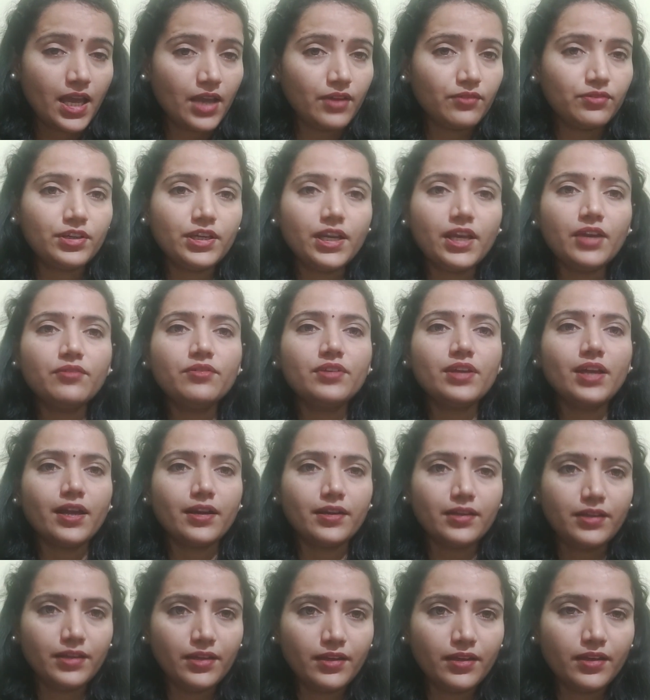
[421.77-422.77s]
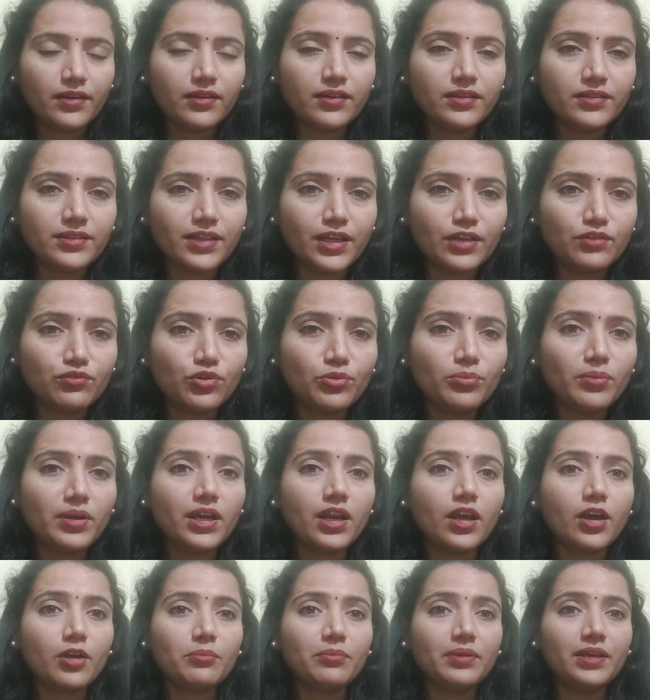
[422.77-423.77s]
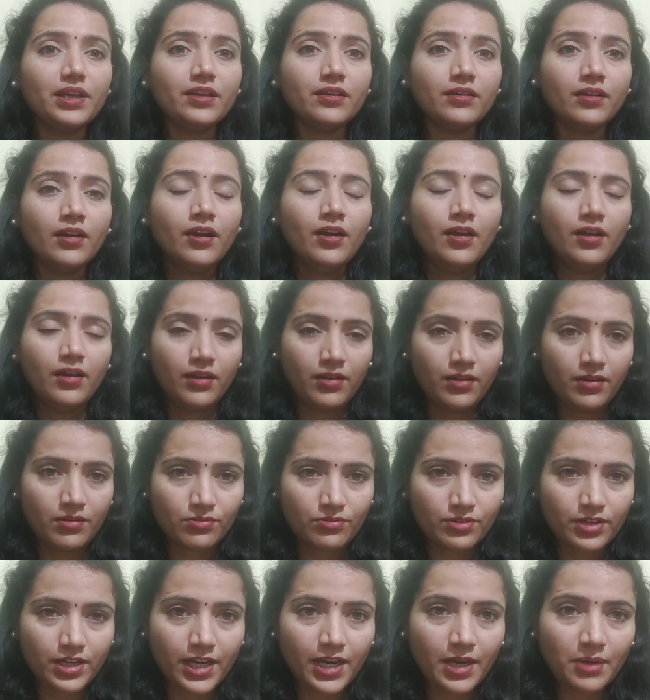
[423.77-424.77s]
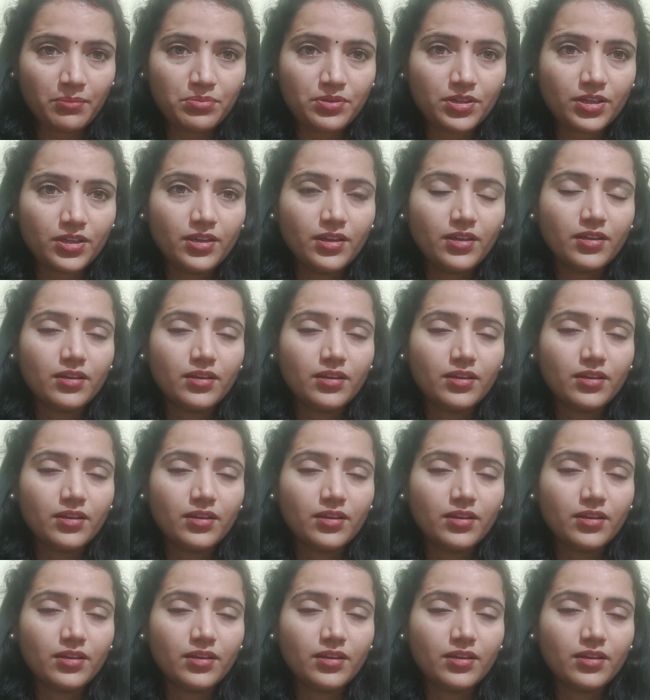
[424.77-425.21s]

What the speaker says: Every day we are hearing that women are being raped.